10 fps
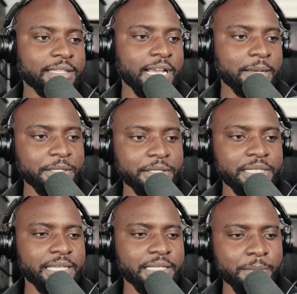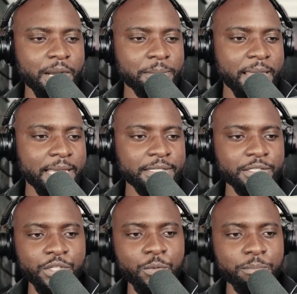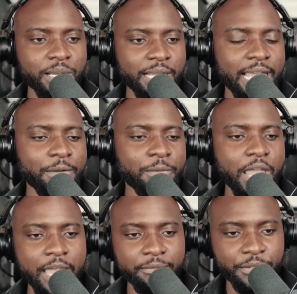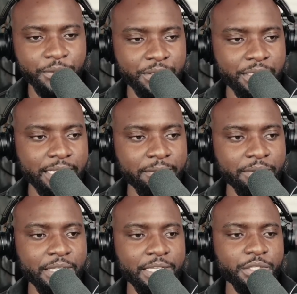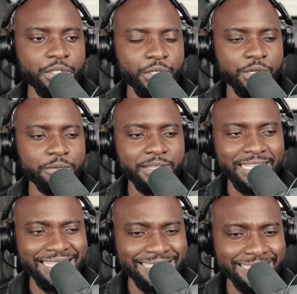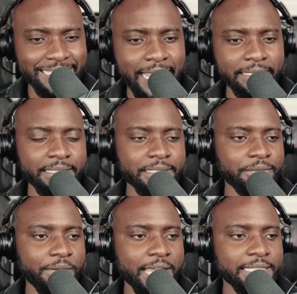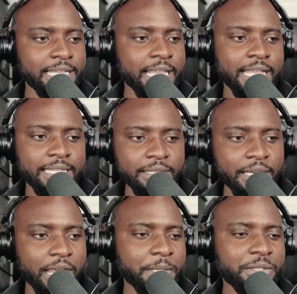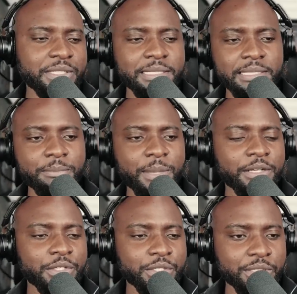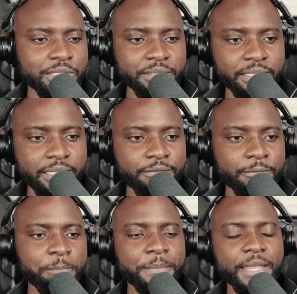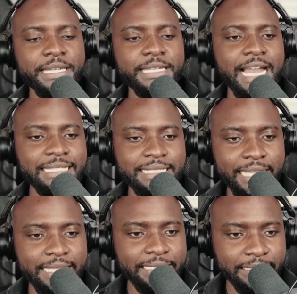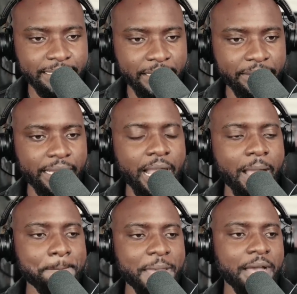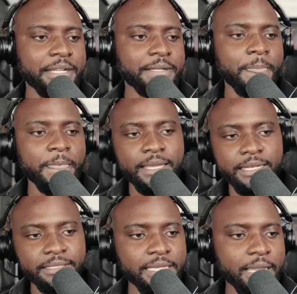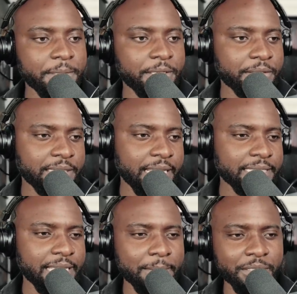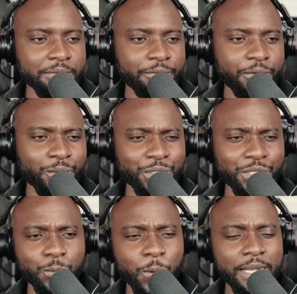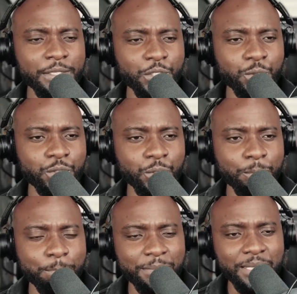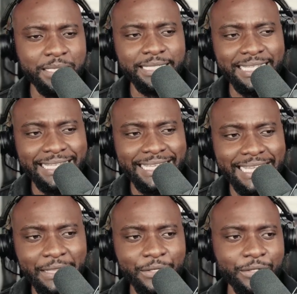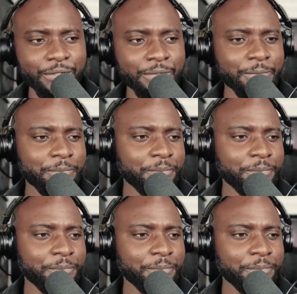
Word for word: Another comment here says, smart man, don't bug out after you've seen everything, just curve it in silence as facts. Another comment here says, it's better to just leave and not say nothing about it. Next comment here says, I'm confused. She wanted you to be together.